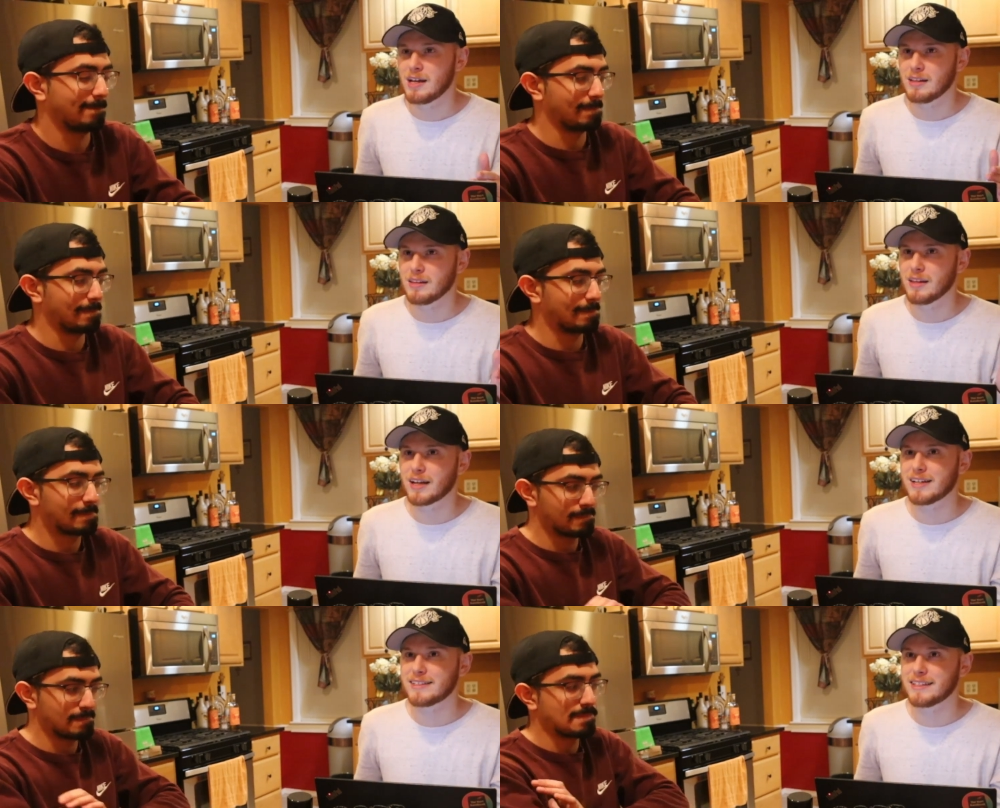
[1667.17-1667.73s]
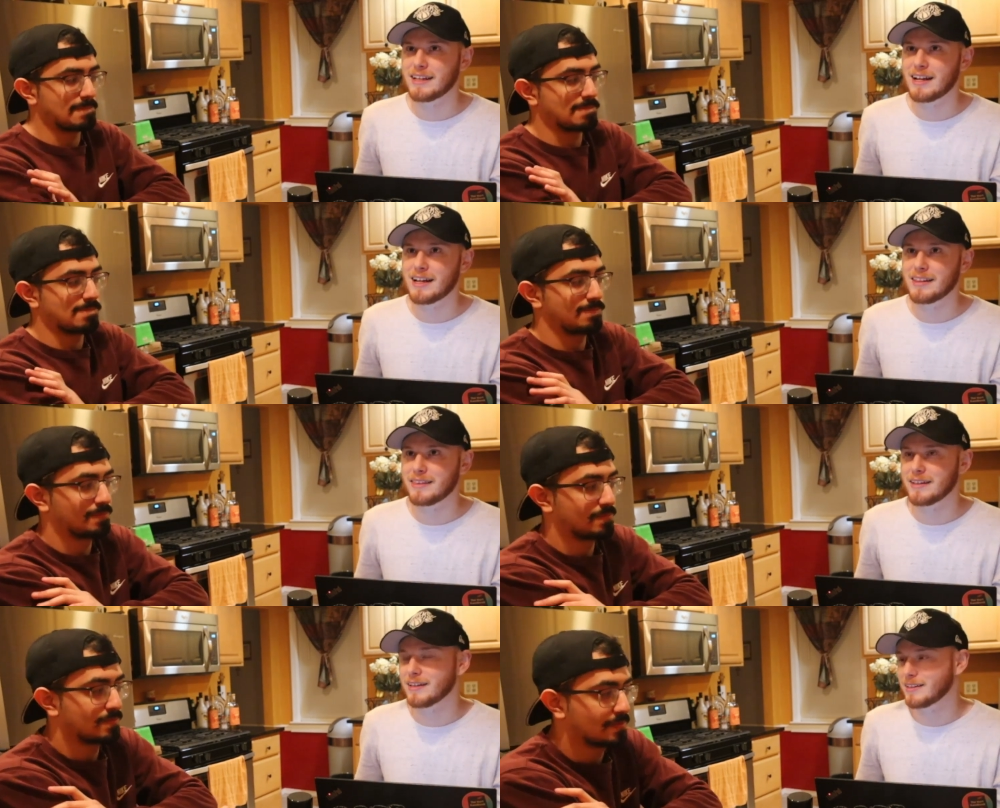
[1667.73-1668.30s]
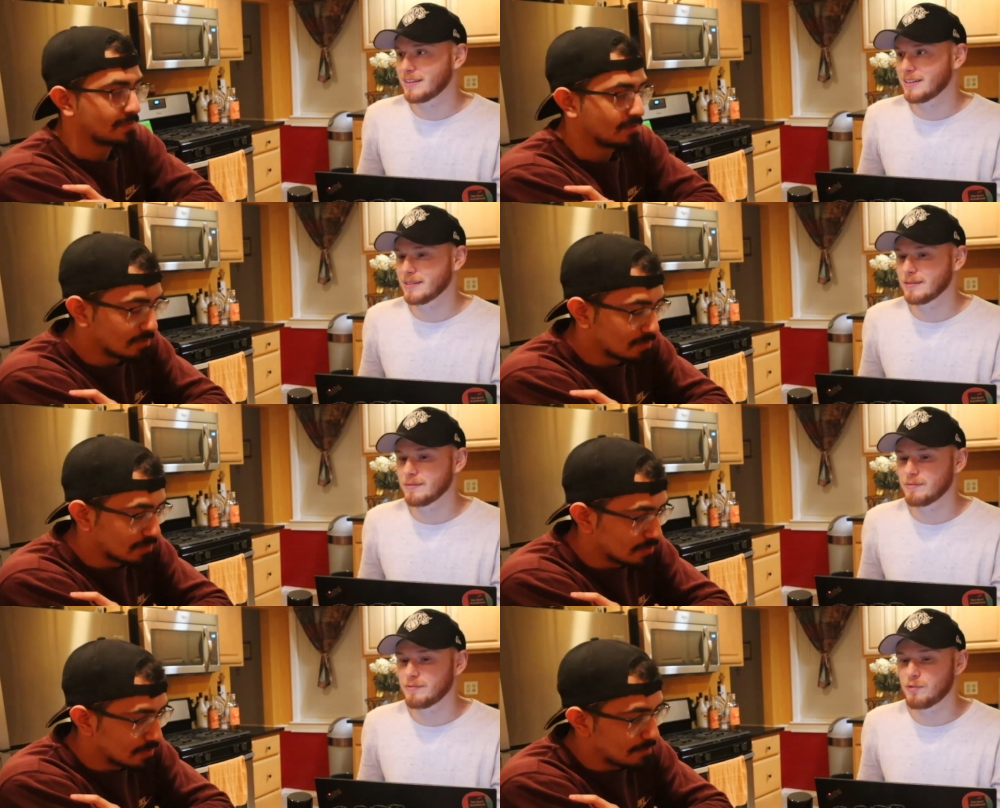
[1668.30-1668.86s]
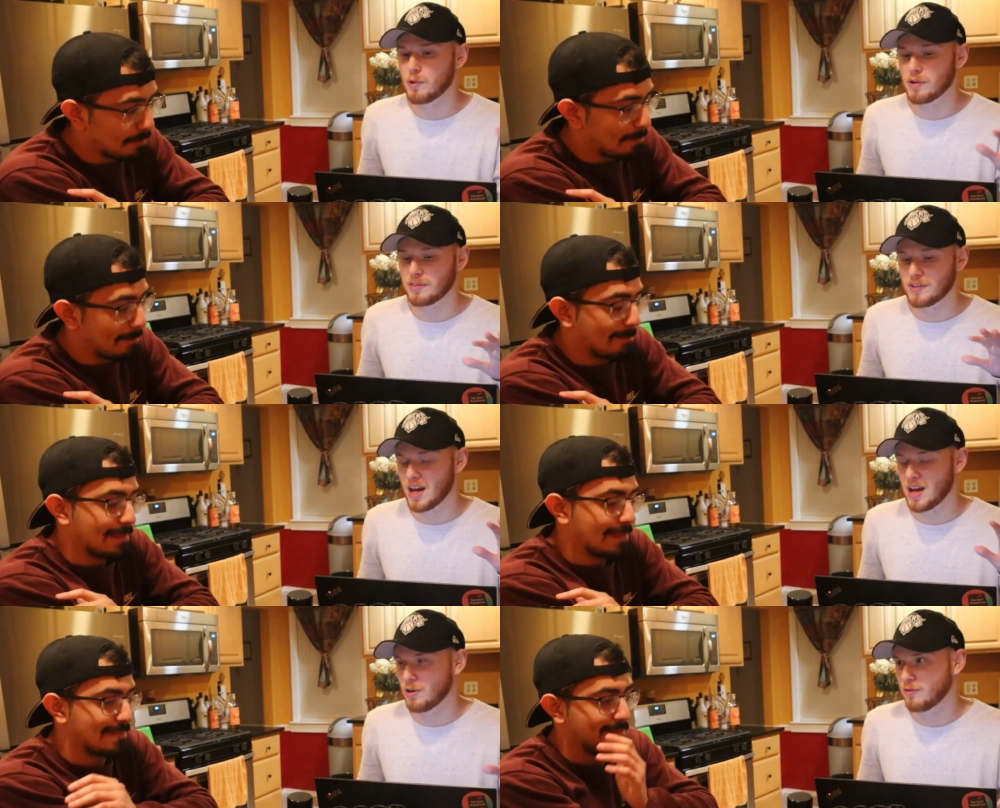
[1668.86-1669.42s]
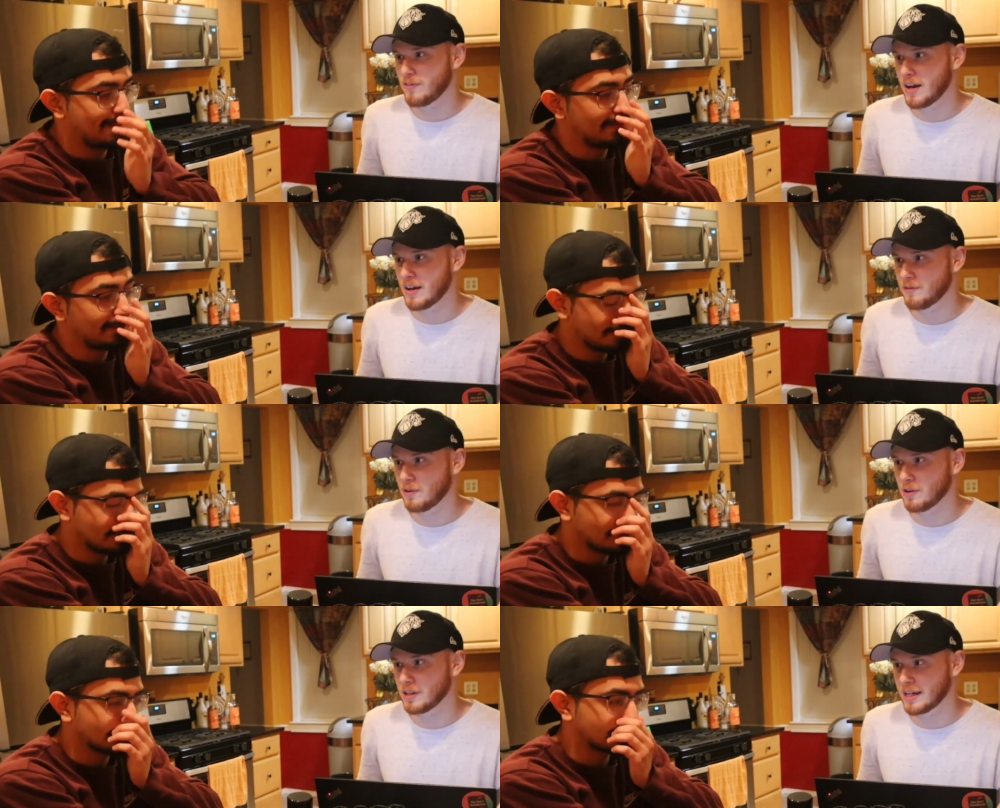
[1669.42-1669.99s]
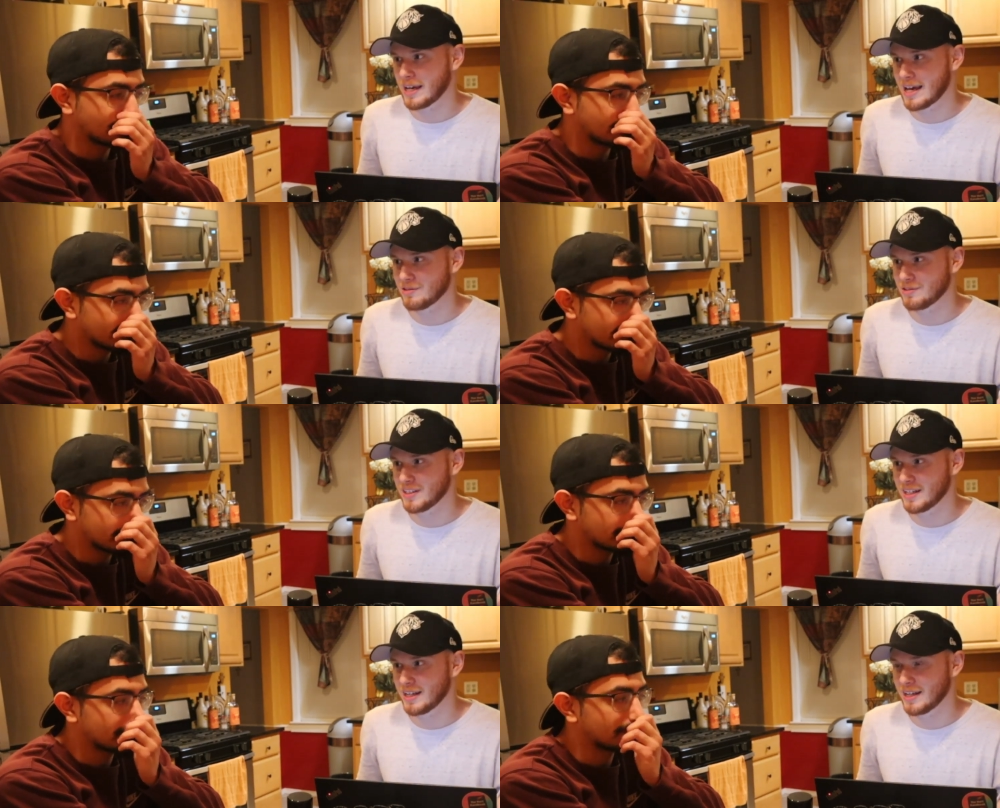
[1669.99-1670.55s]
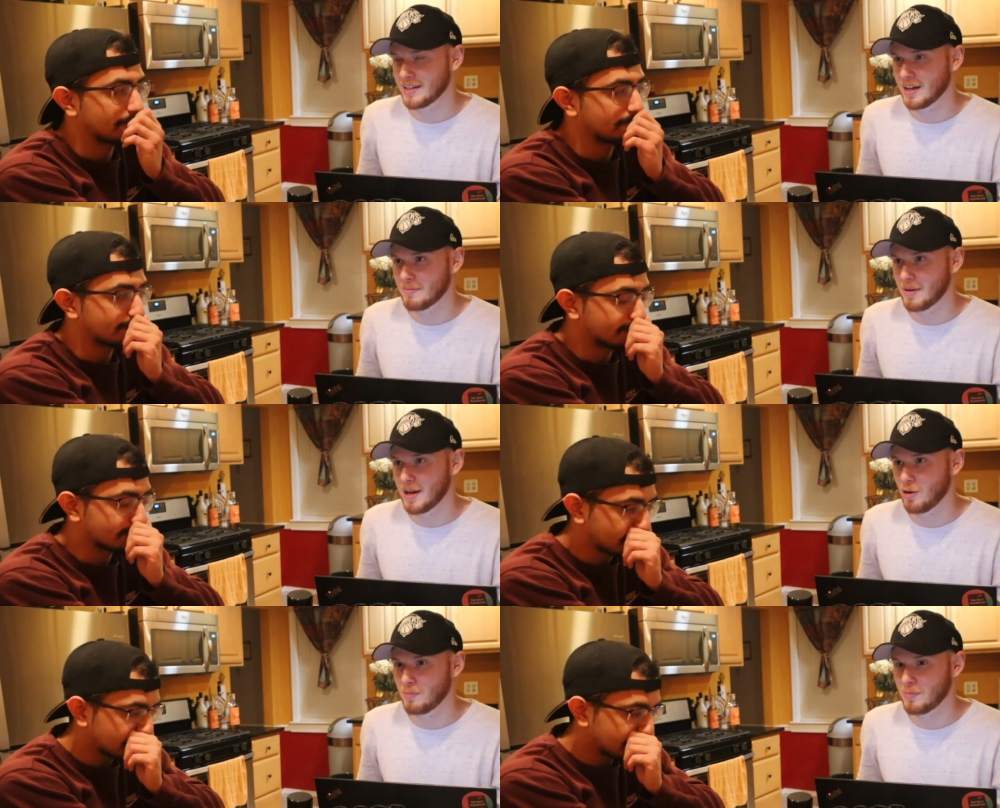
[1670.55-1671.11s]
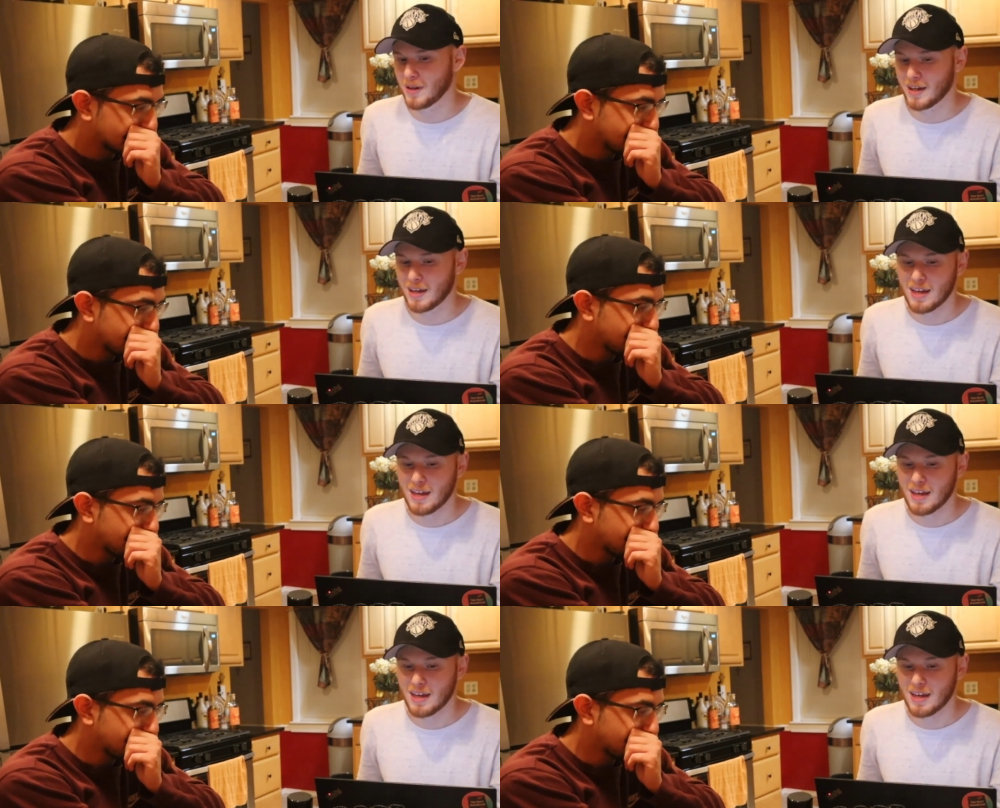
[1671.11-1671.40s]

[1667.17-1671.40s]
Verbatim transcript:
Speaker 1: Like I said, I think the fourth title fight falling out did end up helping